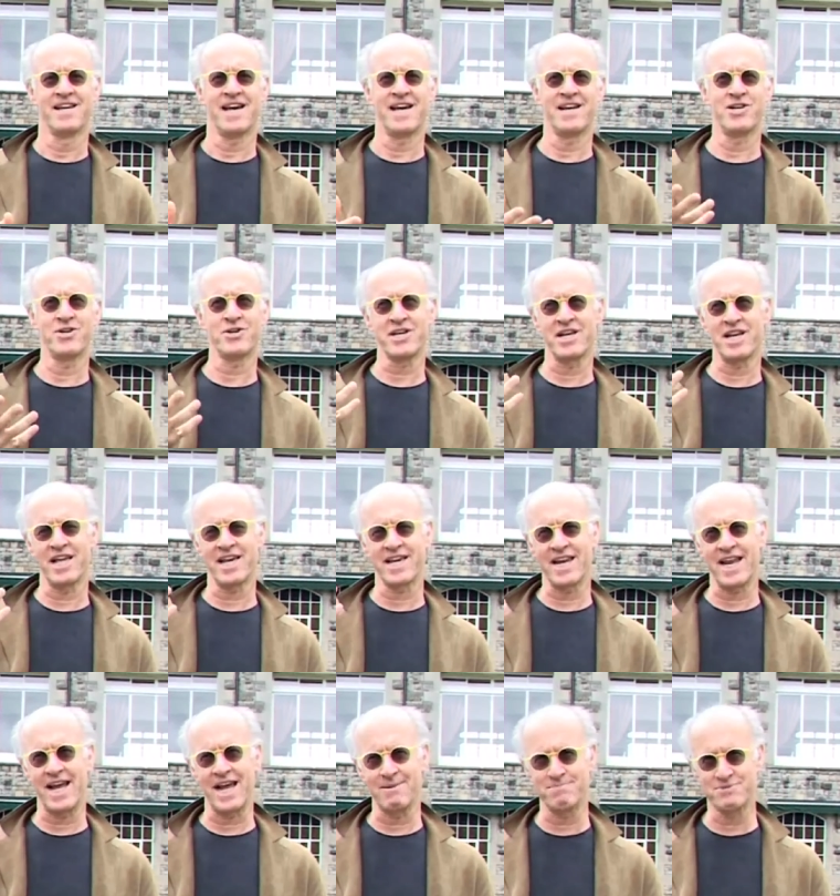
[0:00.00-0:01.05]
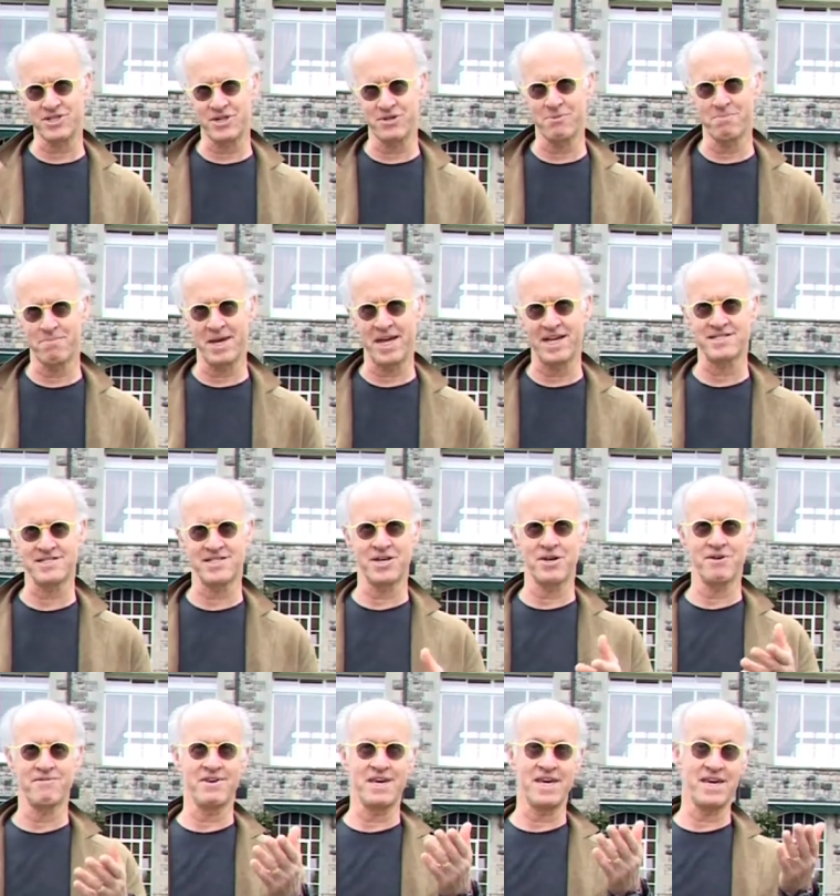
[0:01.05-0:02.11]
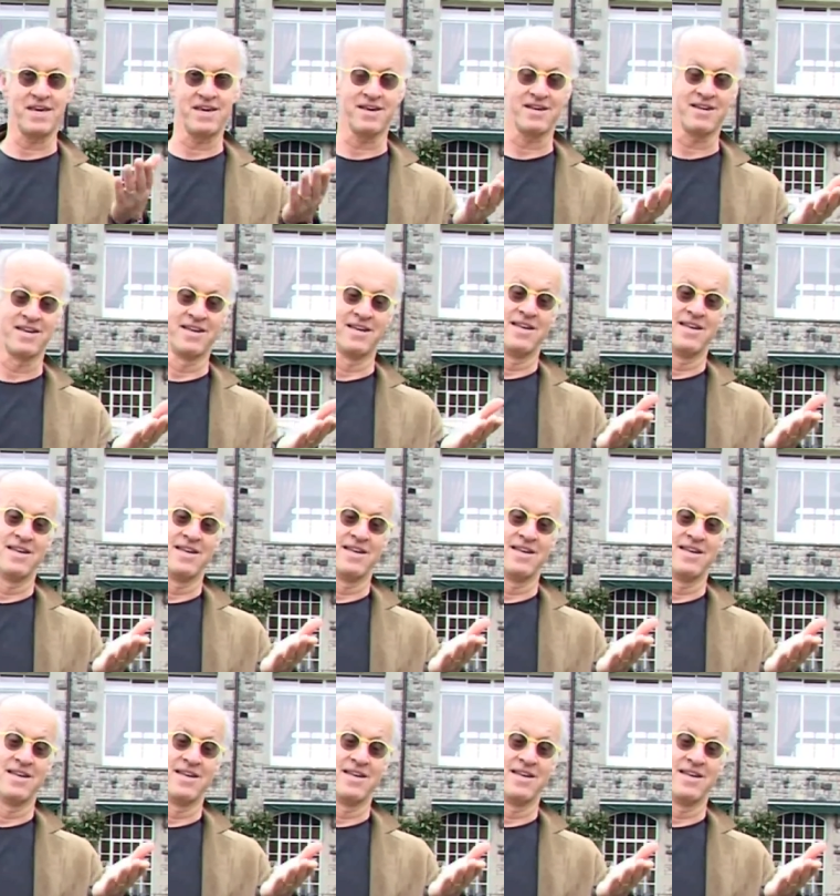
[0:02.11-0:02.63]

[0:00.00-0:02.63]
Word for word: and looking like an absolute mess. And over here,